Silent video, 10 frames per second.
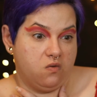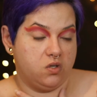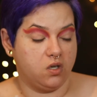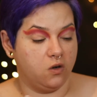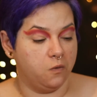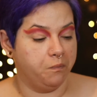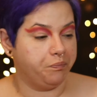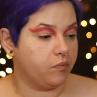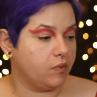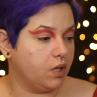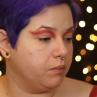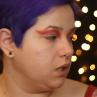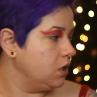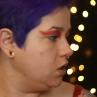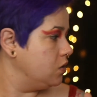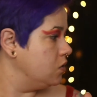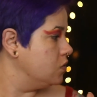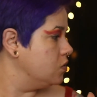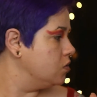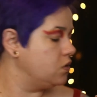So I'm gonna
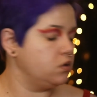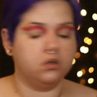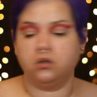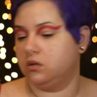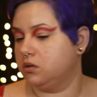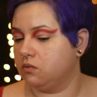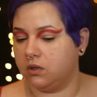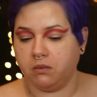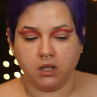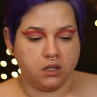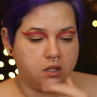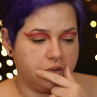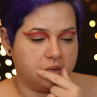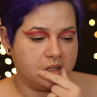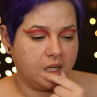use, what am I gonna use?